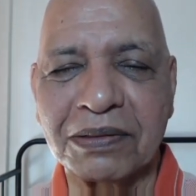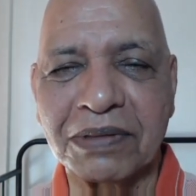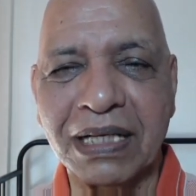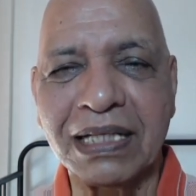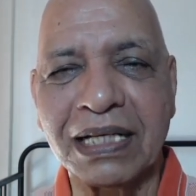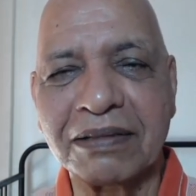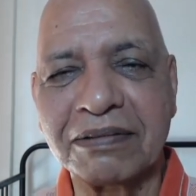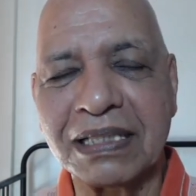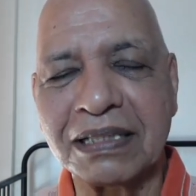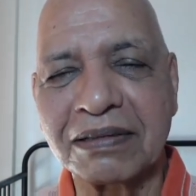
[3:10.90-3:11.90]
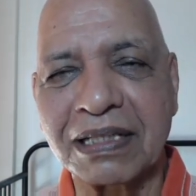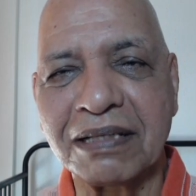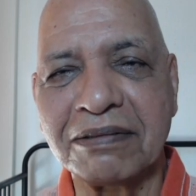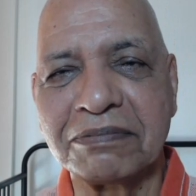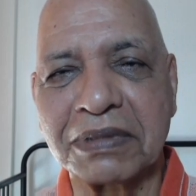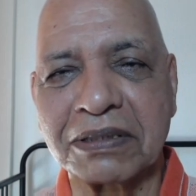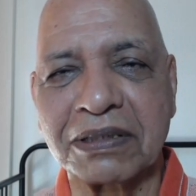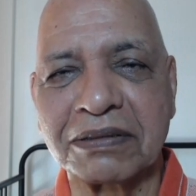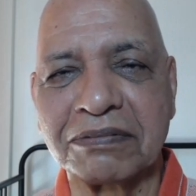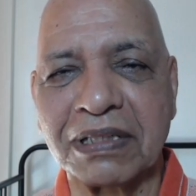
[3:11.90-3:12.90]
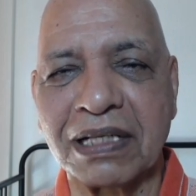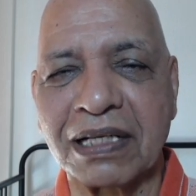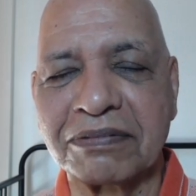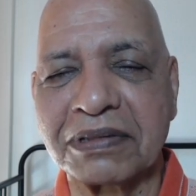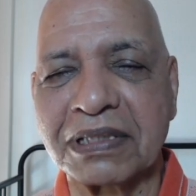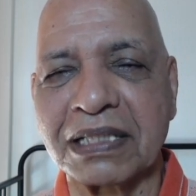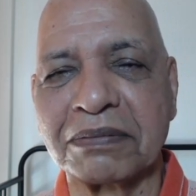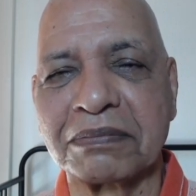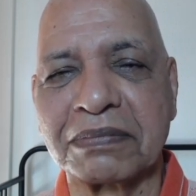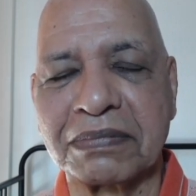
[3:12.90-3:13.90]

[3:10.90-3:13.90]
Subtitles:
Why are we in grief? Because we loved them.